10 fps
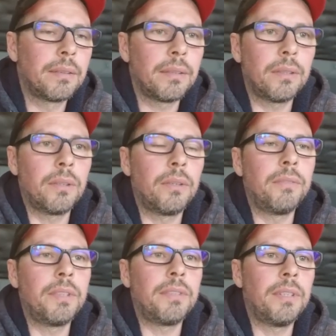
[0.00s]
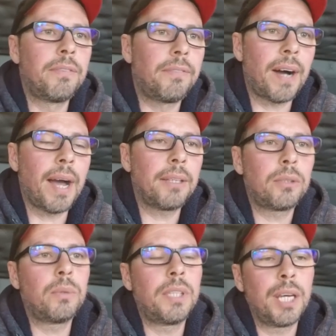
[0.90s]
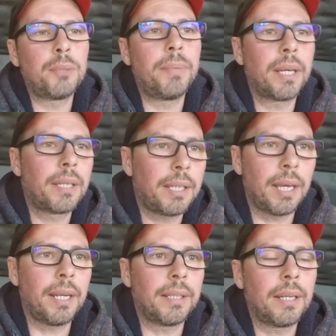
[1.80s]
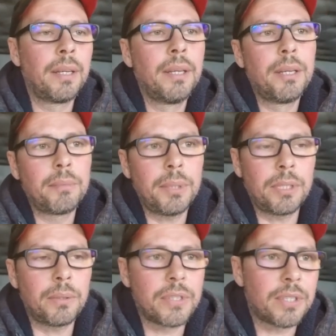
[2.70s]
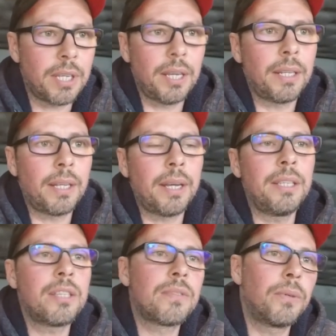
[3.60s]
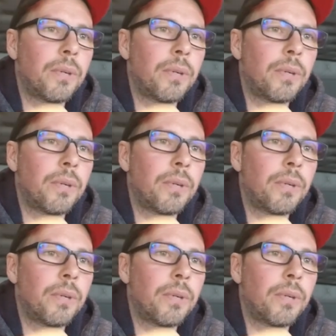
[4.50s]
you know, we will fight to get back Canada, because Canada is for